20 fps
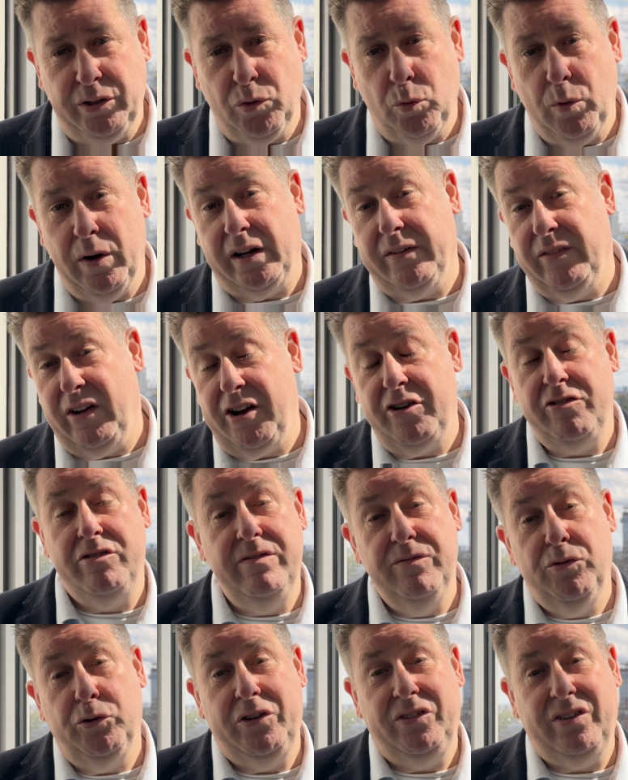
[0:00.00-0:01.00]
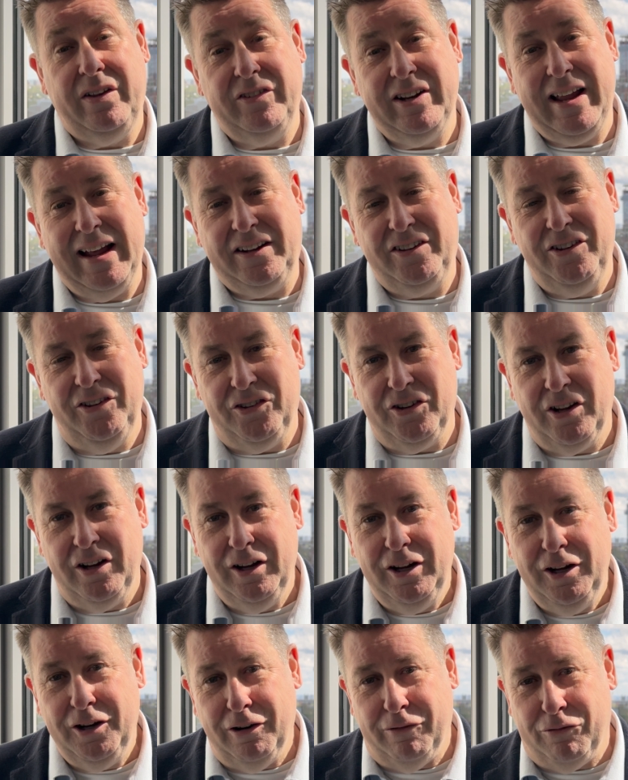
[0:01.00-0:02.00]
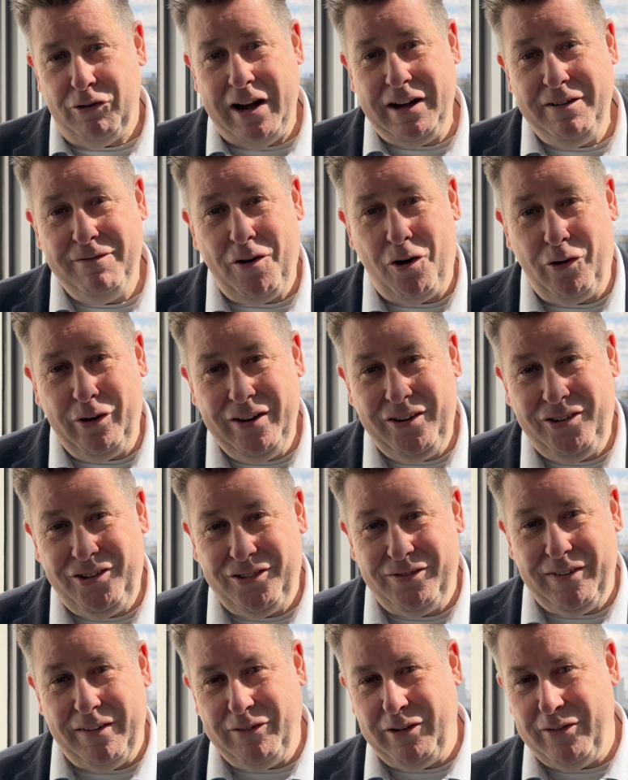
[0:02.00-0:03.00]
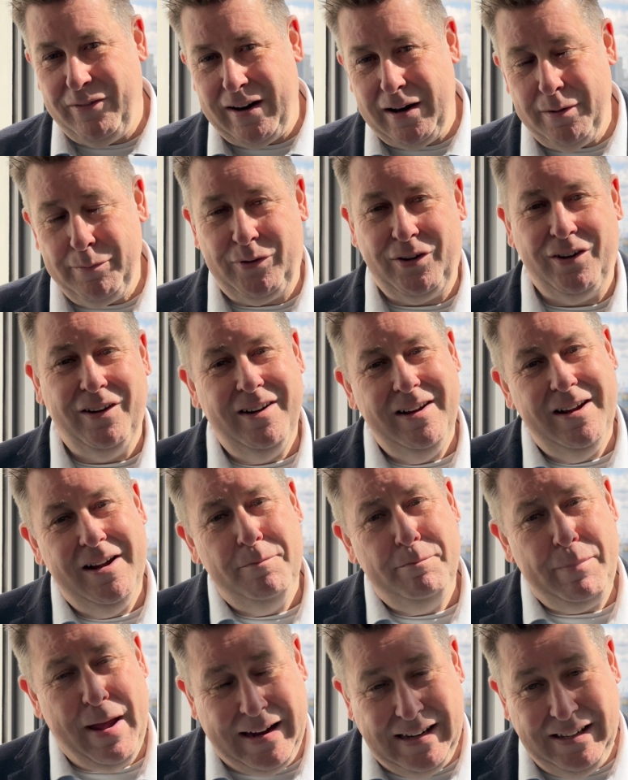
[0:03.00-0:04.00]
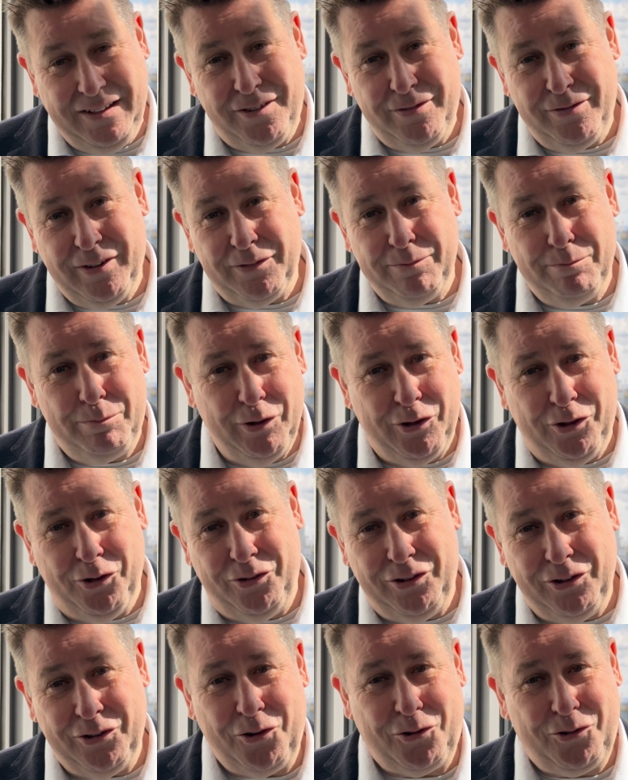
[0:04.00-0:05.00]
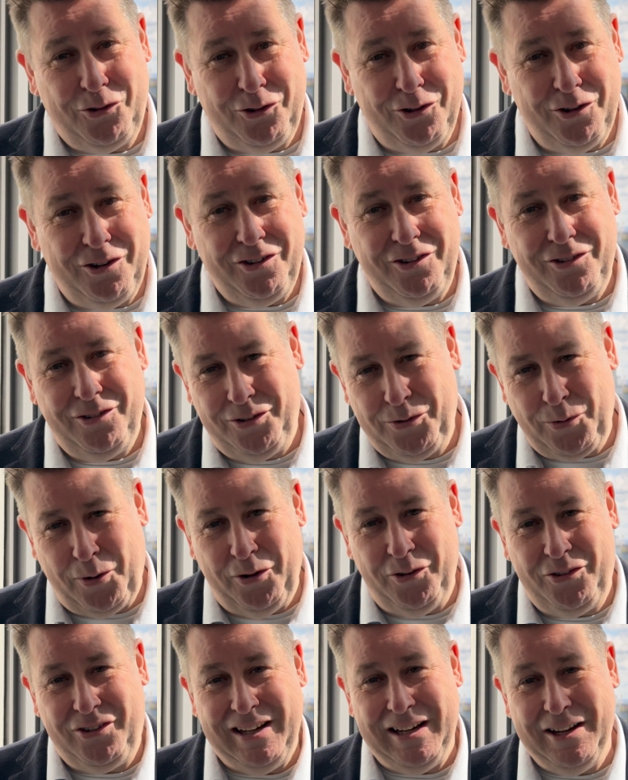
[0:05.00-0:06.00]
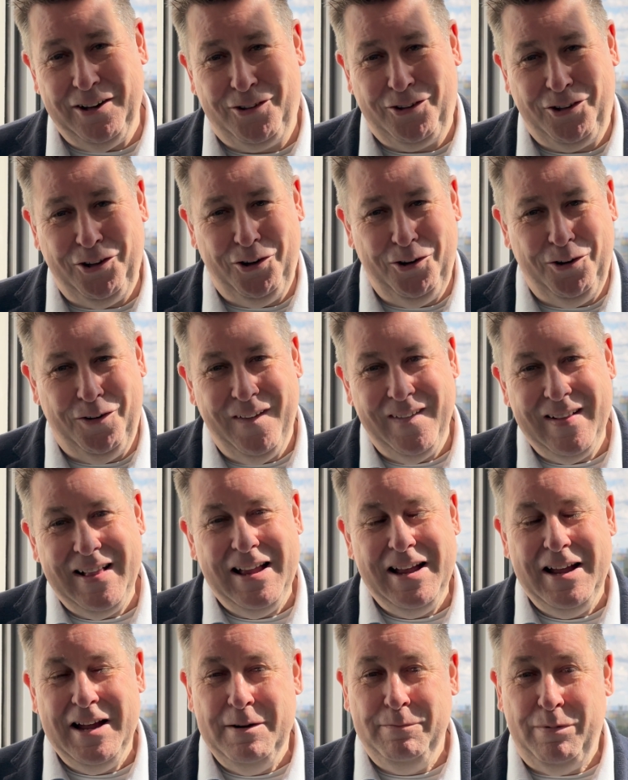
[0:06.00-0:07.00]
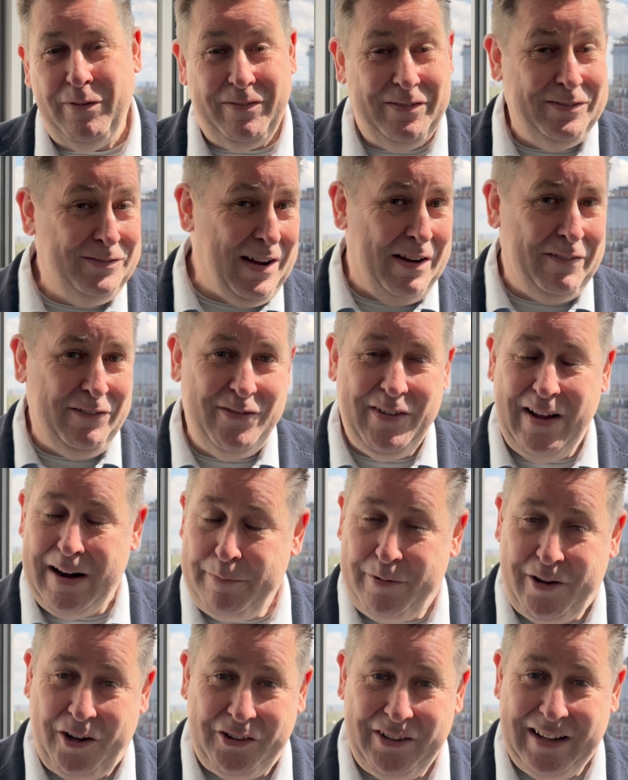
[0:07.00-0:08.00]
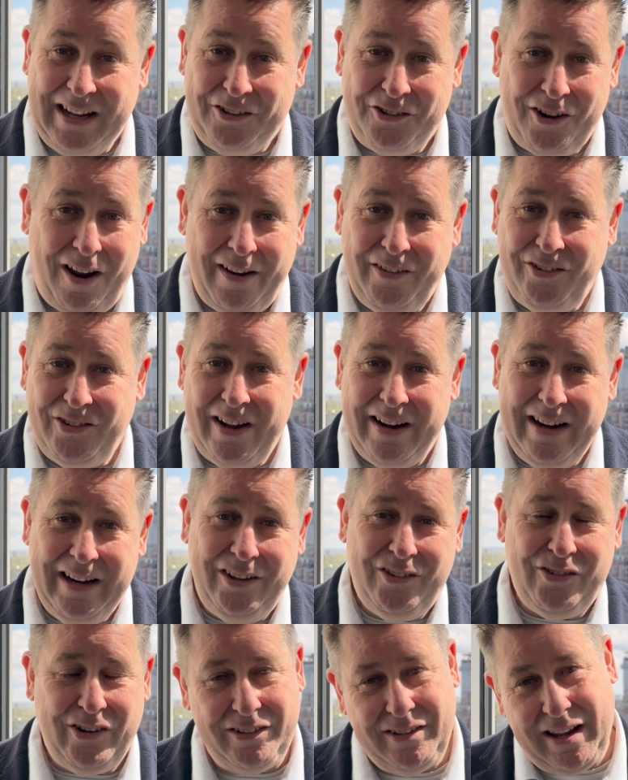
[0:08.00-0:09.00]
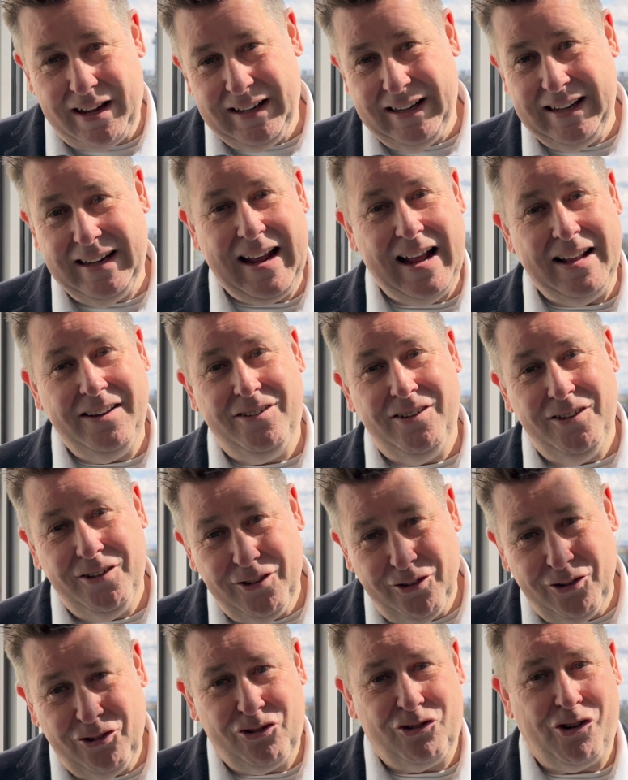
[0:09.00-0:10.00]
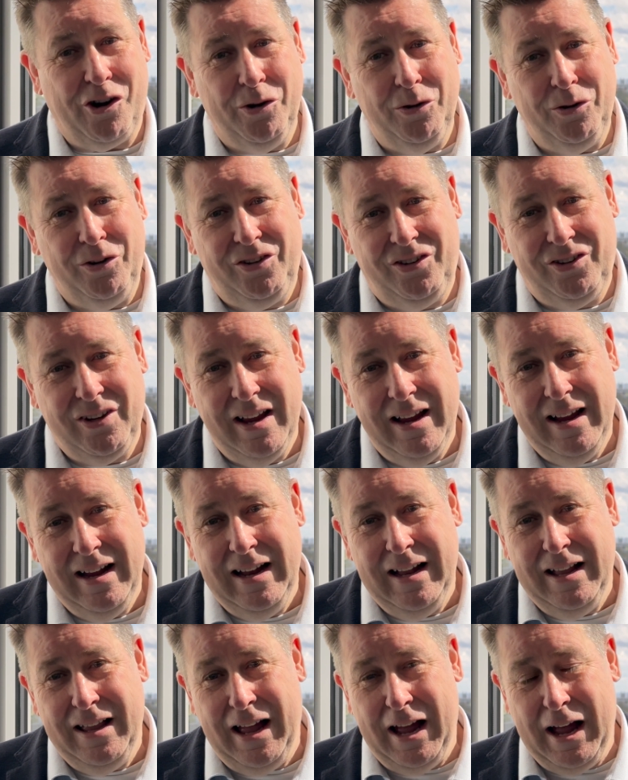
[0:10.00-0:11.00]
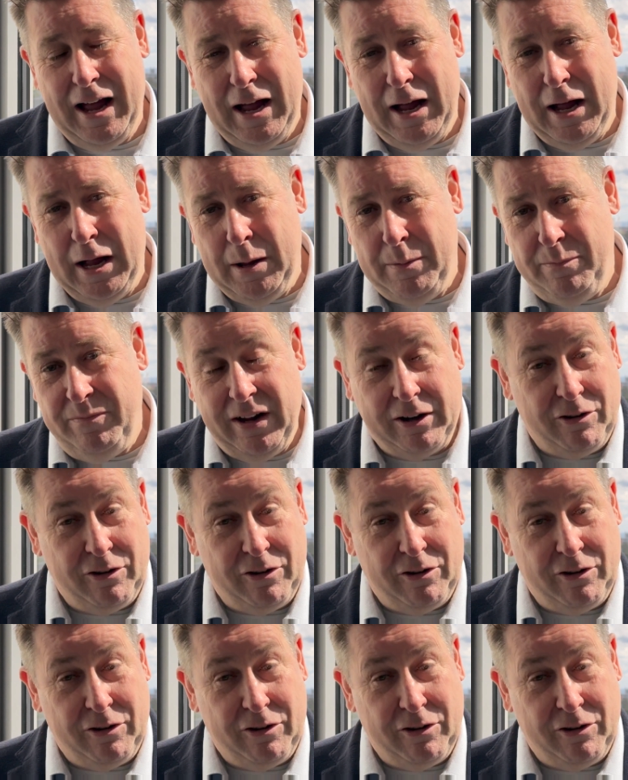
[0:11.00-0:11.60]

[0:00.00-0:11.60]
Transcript: the work of 147 hectares of rainforest. They've developed paint that produces oxygen and swallows CO2. But they've developed cutting-edge life science that are tackling cancers and strokes. They're